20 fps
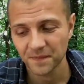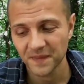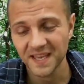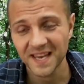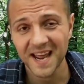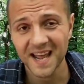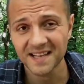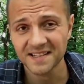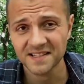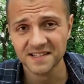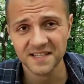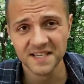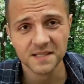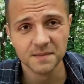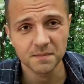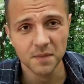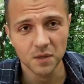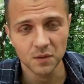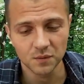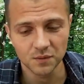It has
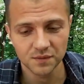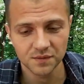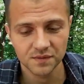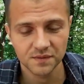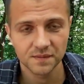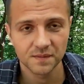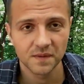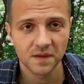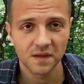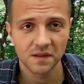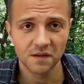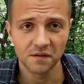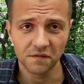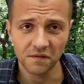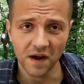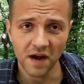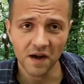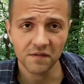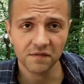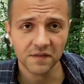6 modes. A
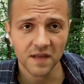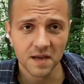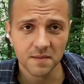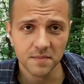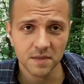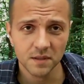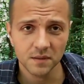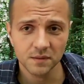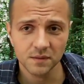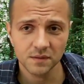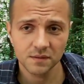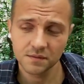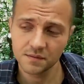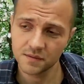Firefly mode,